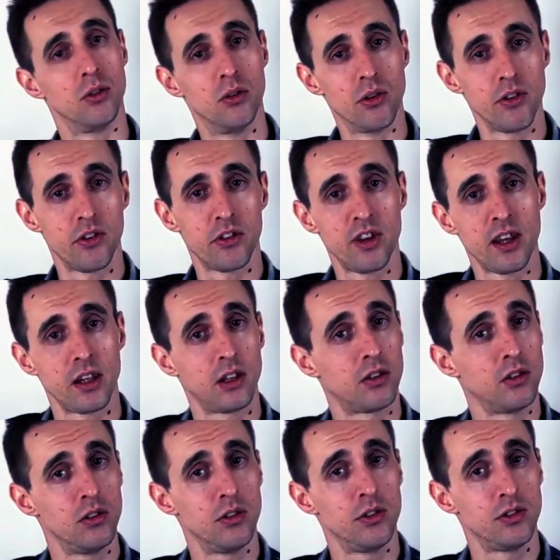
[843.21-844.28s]
all of the
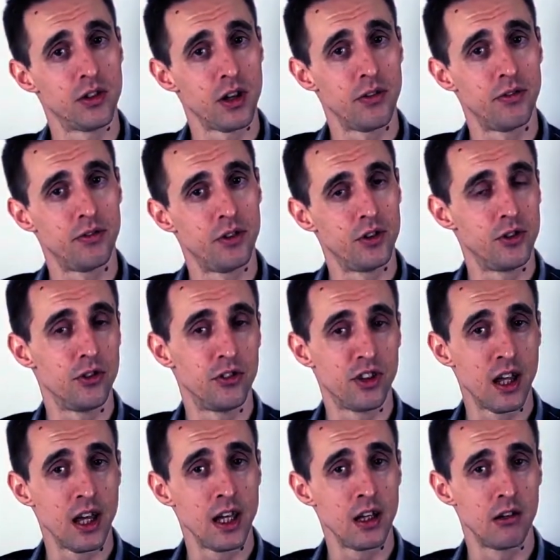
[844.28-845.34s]
technical stuff that you
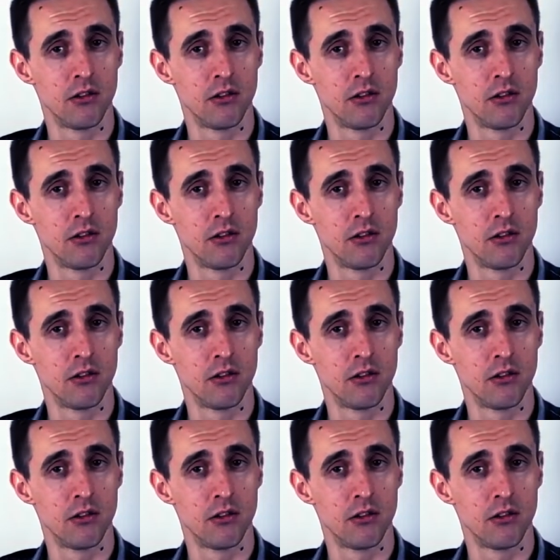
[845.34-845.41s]
say,